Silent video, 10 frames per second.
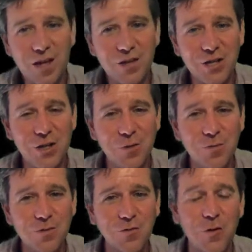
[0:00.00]

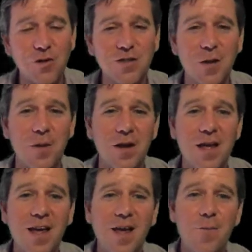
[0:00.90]
Genomes, of course, come in
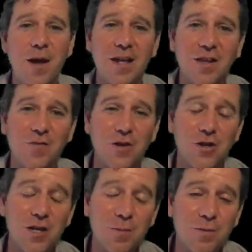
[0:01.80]
many different
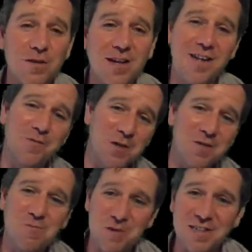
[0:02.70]
shapes, and as
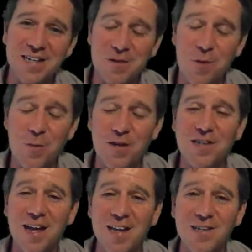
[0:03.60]
we'll see in a moment,
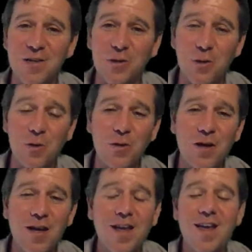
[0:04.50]
sizes too.
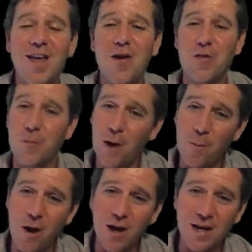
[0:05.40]
They're
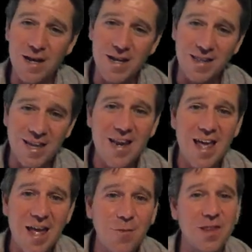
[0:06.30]
primarily
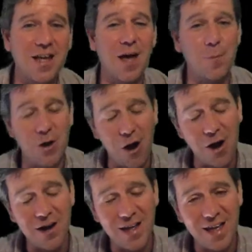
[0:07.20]
DNA, but they can be
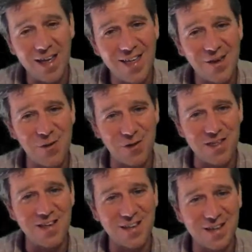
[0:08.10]
RNA, in
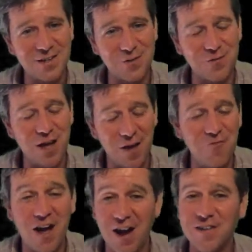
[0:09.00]
the case of
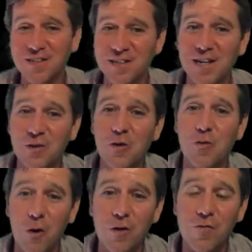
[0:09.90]
viruses like the
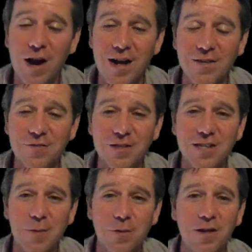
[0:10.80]
coronavirus, for
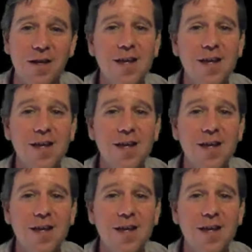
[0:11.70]
example.